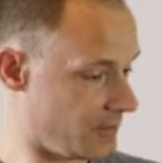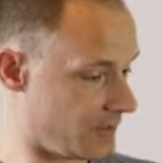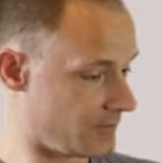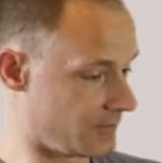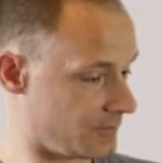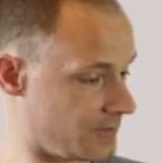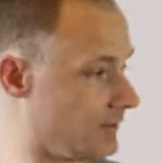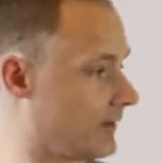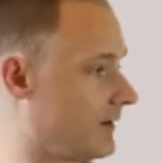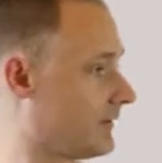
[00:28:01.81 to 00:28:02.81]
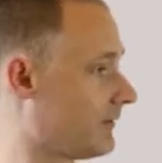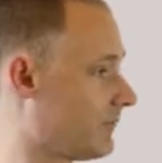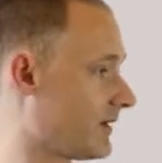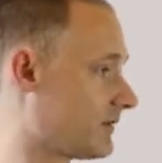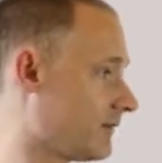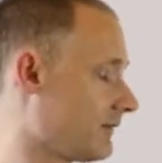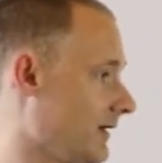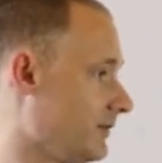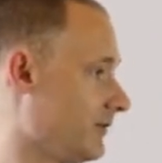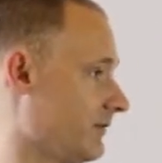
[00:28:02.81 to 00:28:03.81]
you want to do when you're looking at there is make sure that
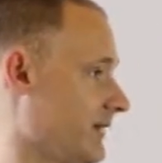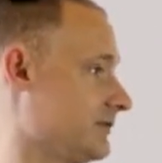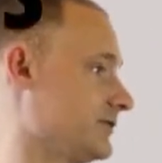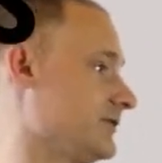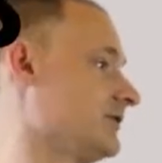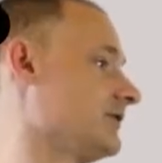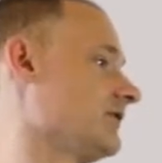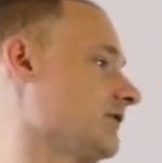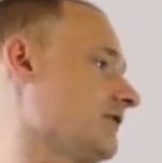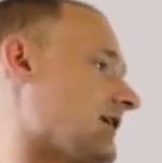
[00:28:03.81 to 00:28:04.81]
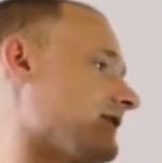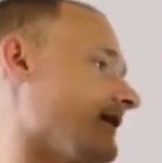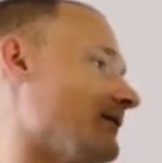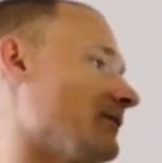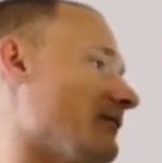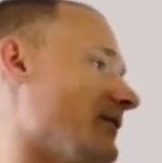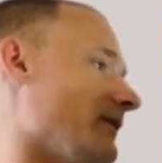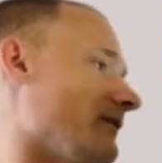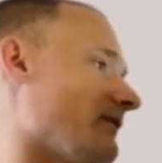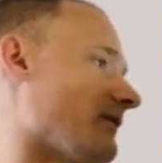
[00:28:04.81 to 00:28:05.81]
the label is legible. So we've got the label up
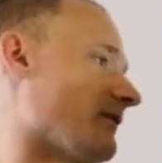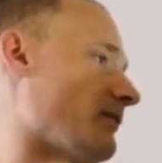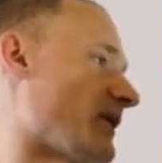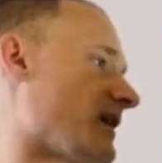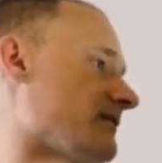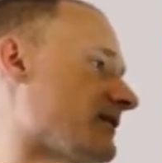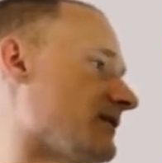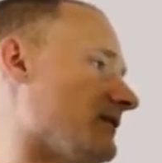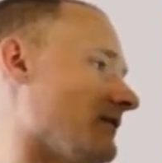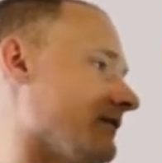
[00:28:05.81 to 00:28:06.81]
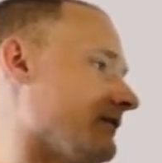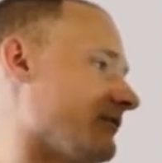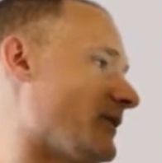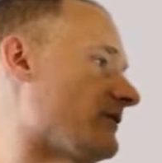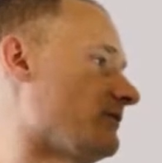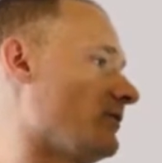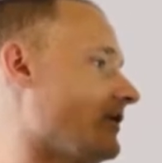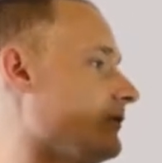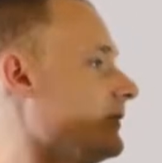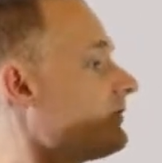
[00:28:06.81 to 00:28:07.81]
here. It says the capacity and all the inspection
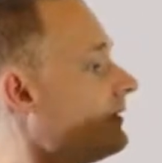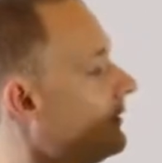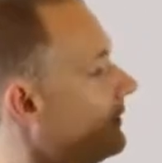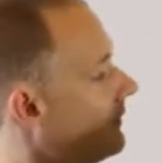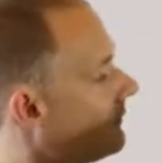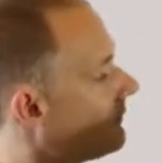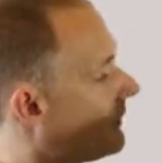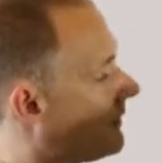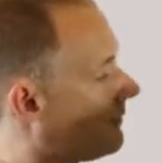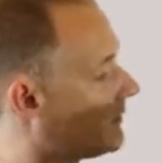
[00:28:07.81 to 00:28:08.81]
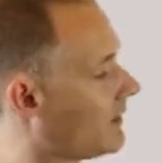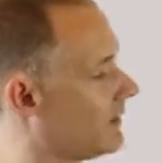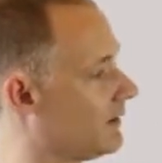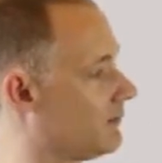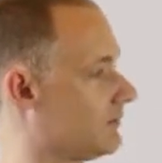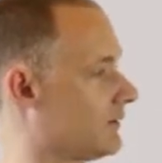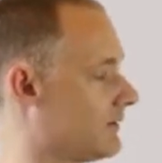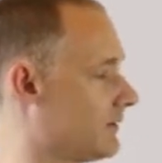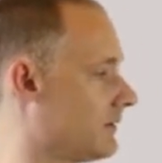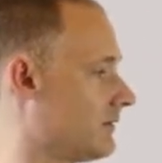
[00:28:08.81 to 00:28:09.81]
requirements. So yeah, we've got a label. We're
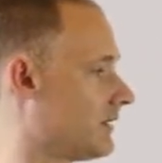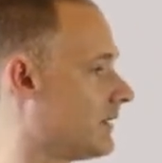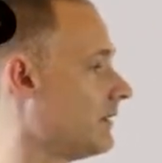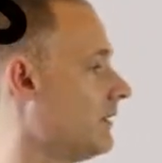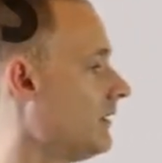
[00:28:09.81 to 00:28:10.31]
good to go there.